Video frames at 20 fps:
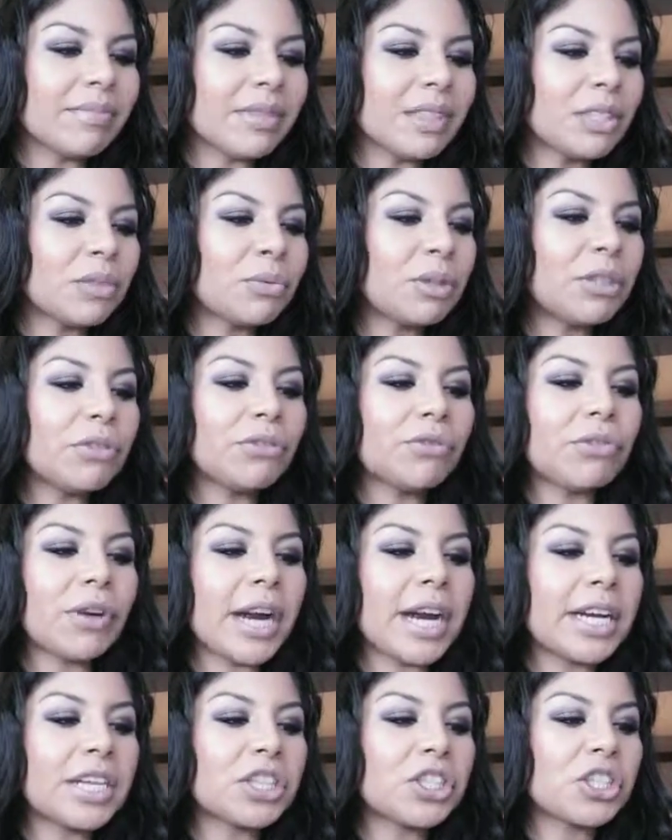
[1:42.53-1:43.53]

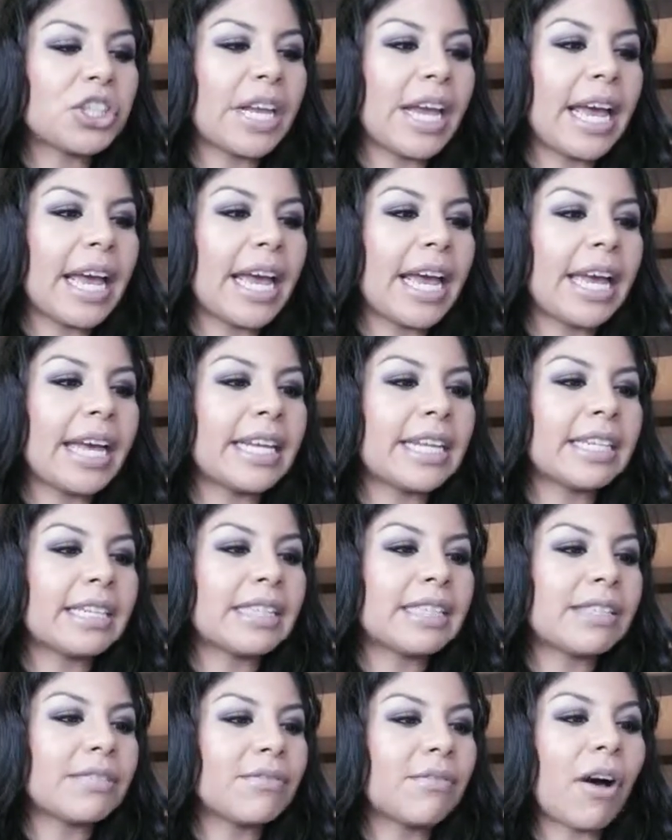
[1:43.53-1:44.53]
refresh
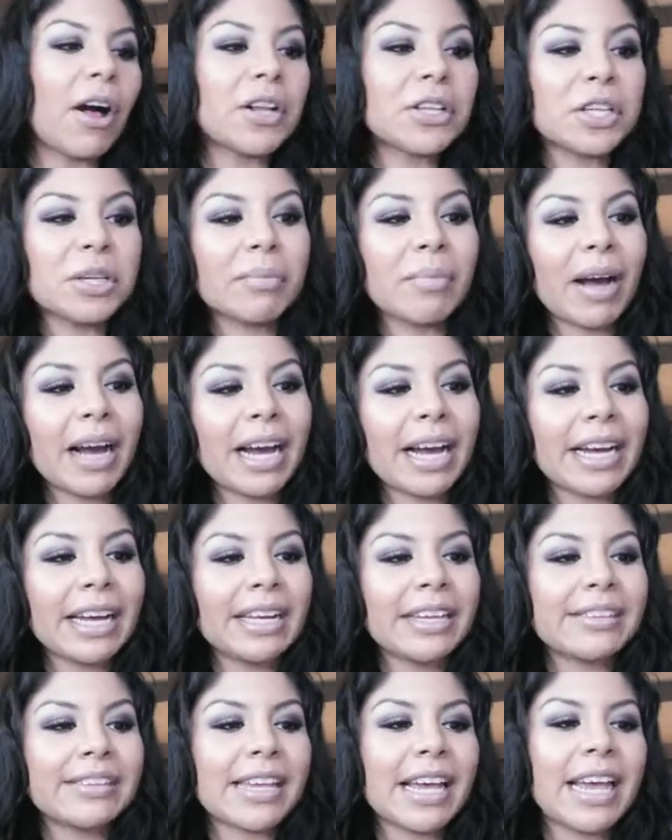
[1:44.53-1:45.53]
and
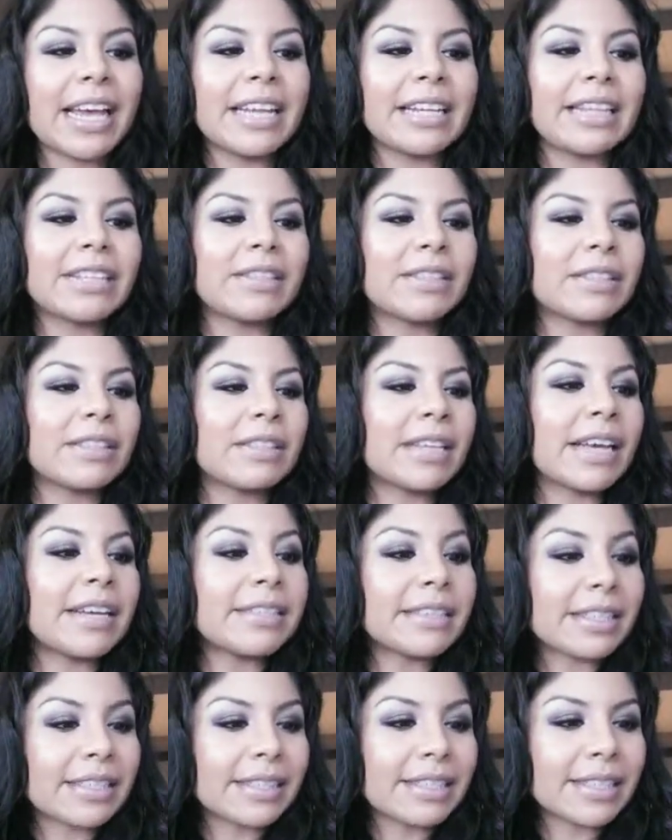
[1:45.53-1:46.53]
volumize, and it
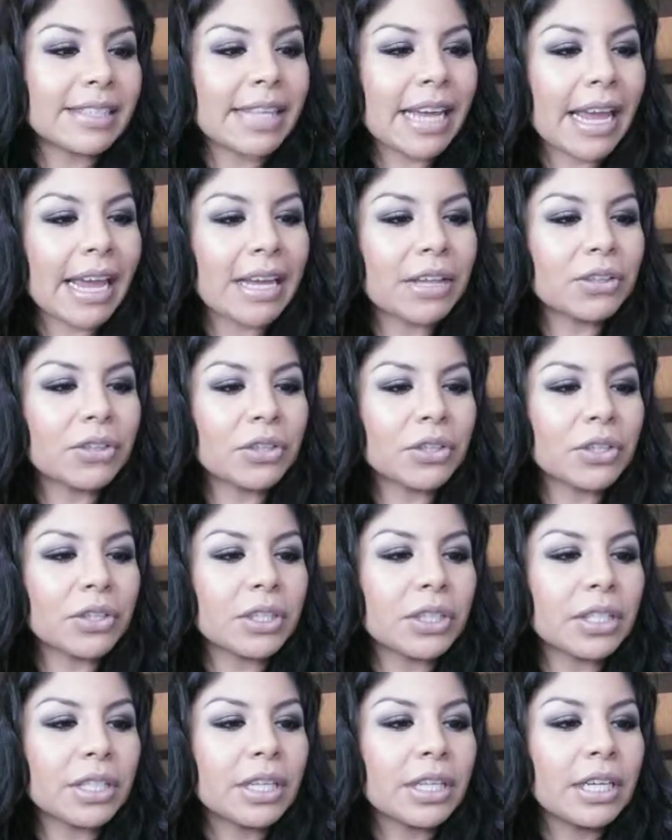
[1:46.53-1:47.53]
says it's
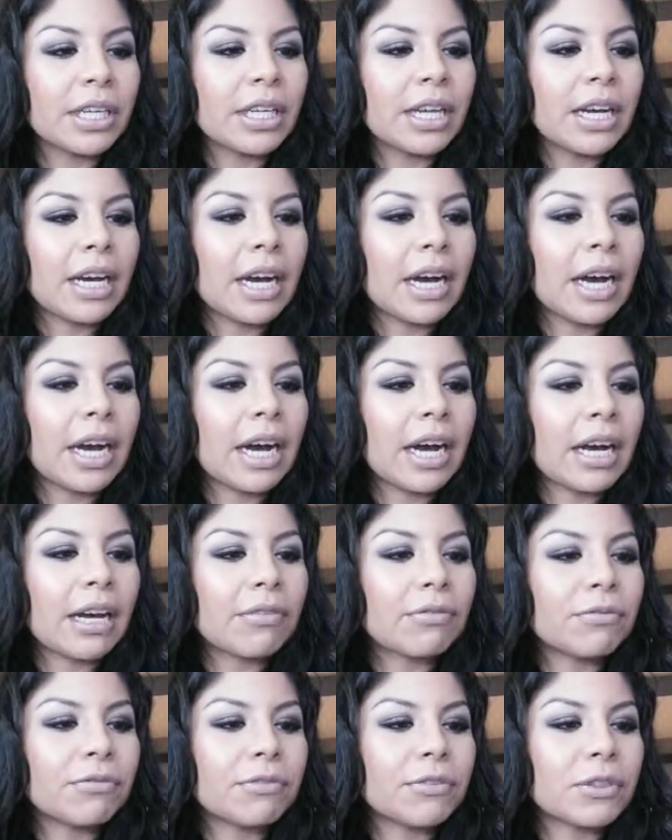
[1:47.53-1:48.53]
tailored
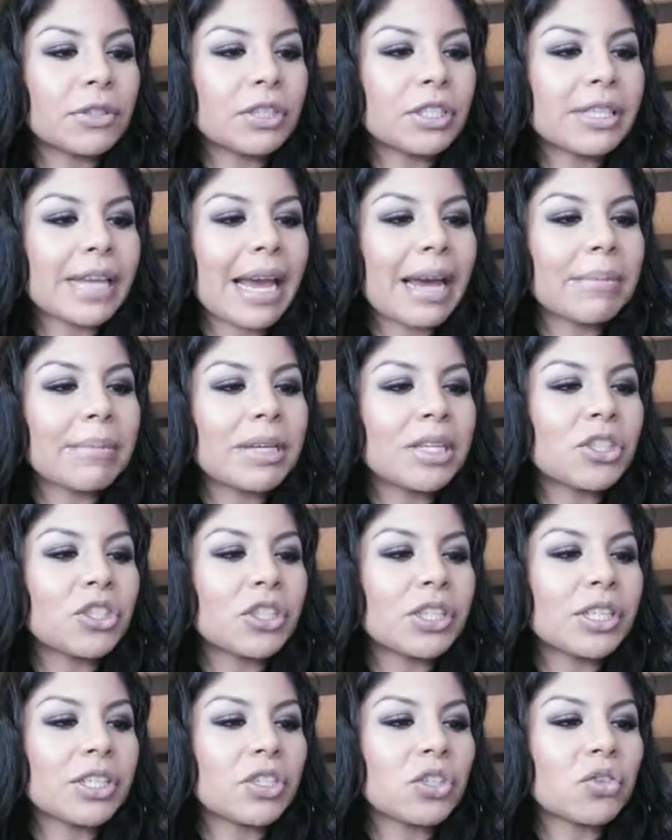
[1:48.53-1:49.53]
for damage
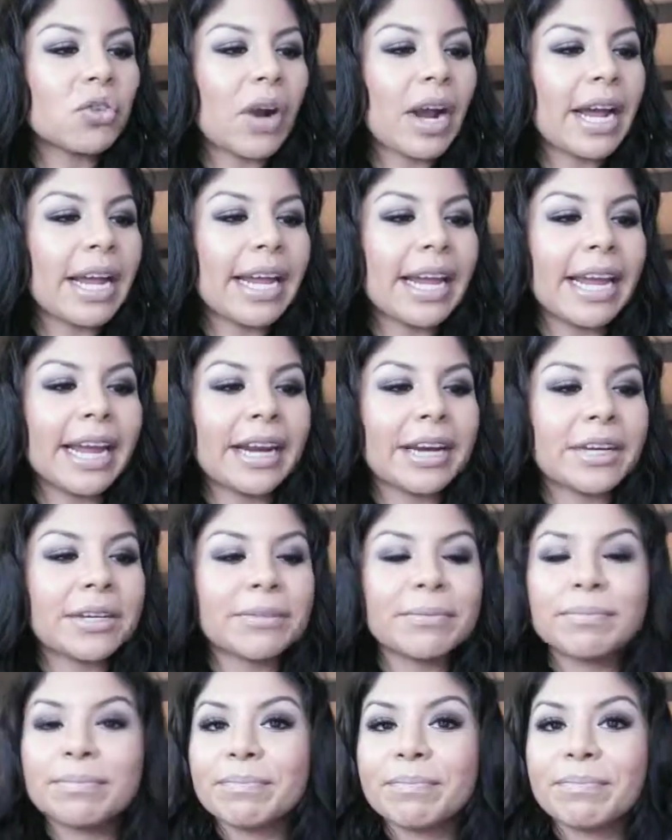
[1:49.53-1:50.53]
in dry hair.
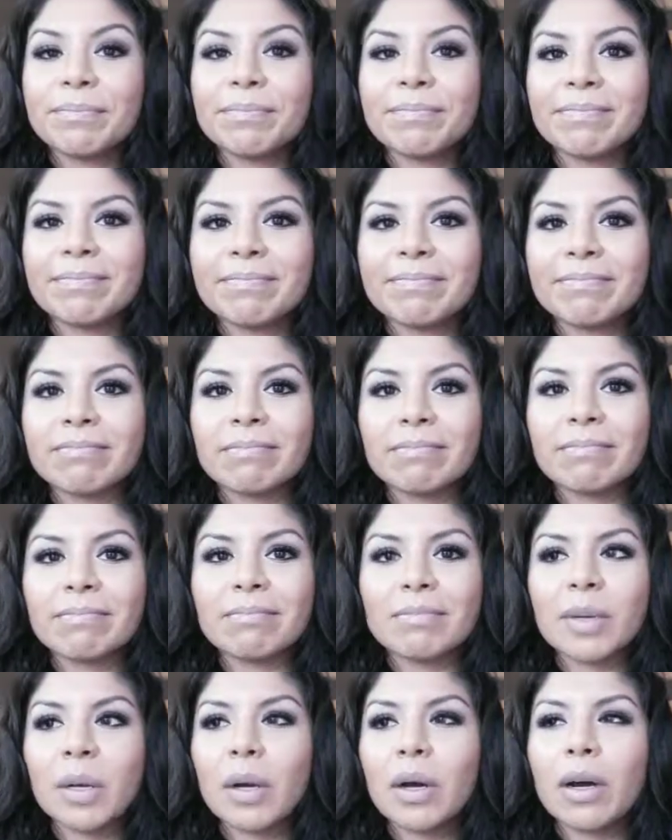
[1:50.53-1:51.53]

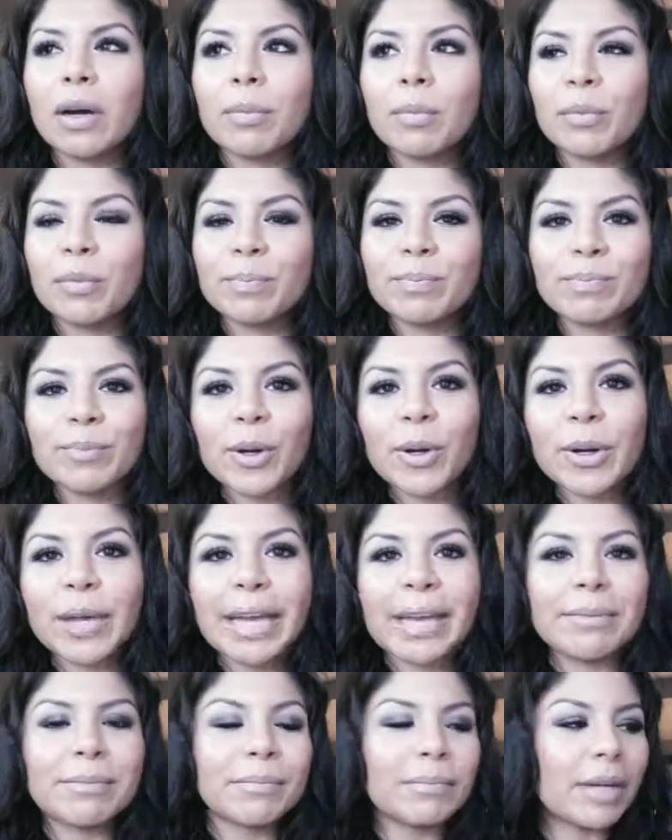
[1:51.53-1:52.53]
Um,
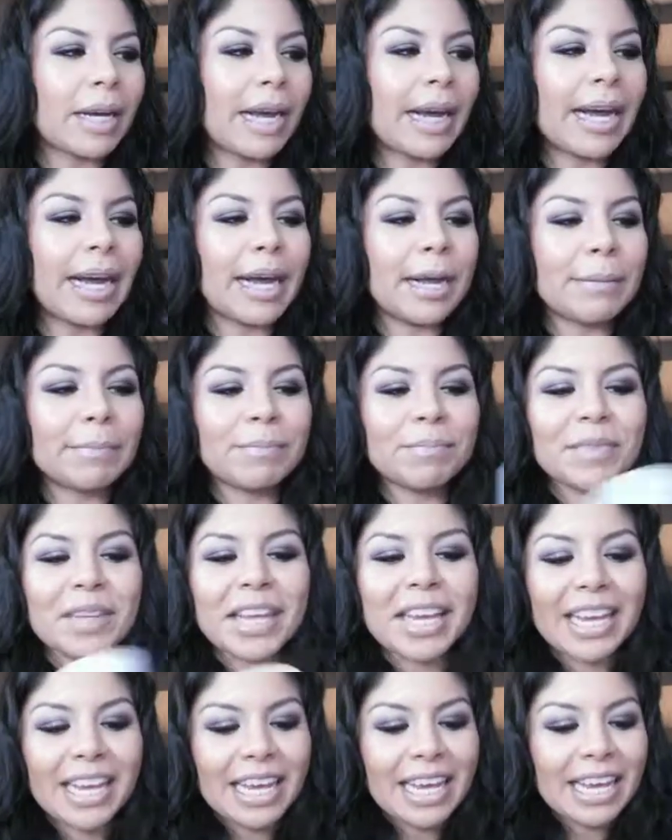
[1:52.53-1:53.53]
okay. Um,
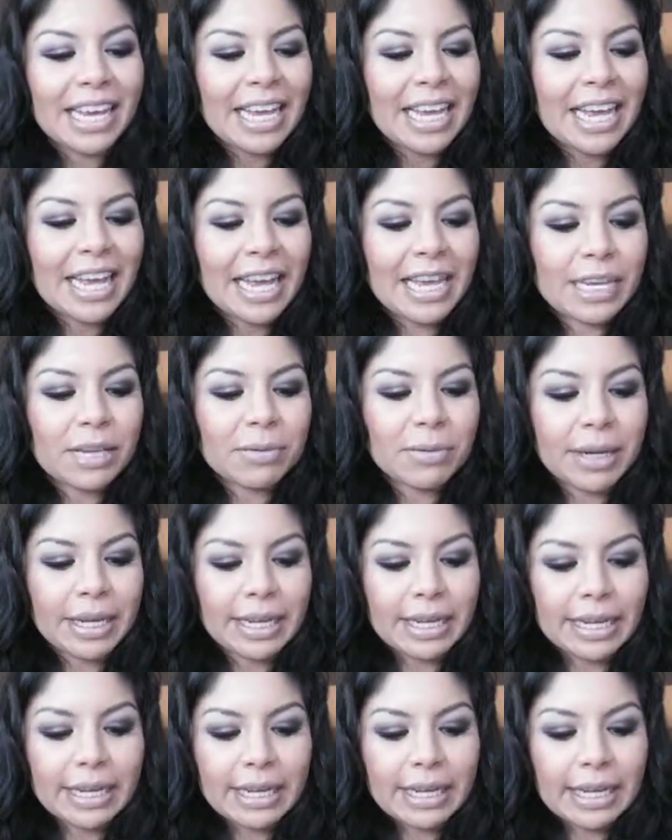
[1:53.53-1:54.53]

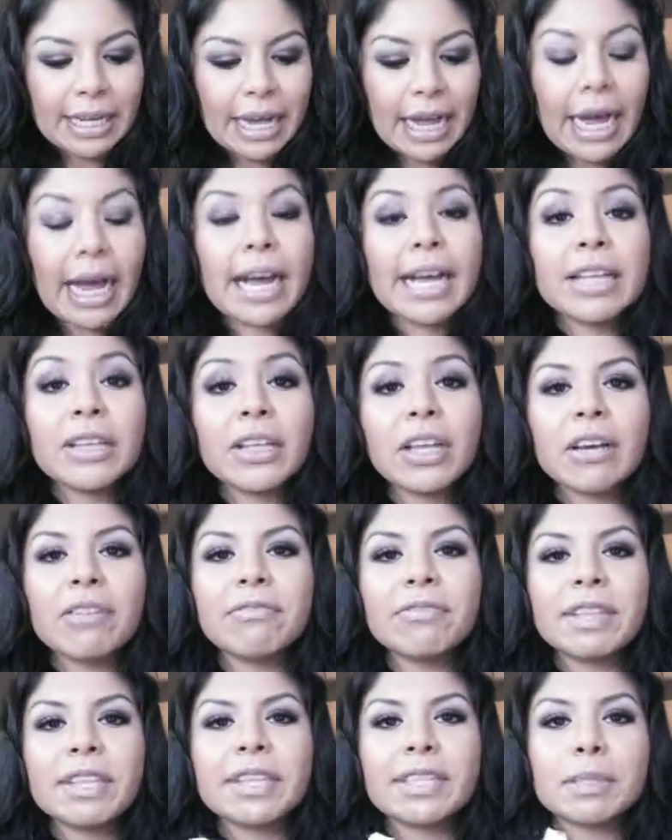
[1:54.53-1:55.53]
anyway, I
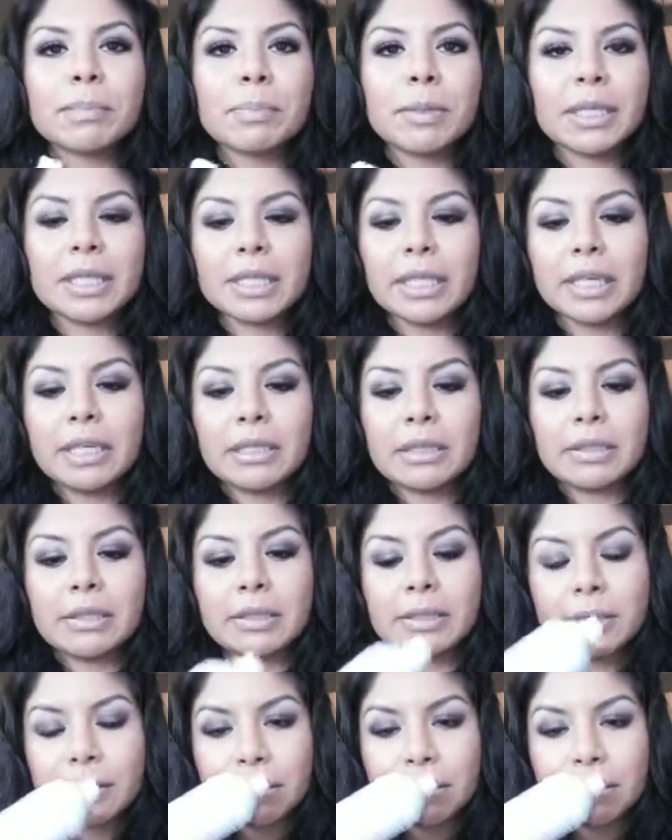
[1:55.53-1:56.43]
love this because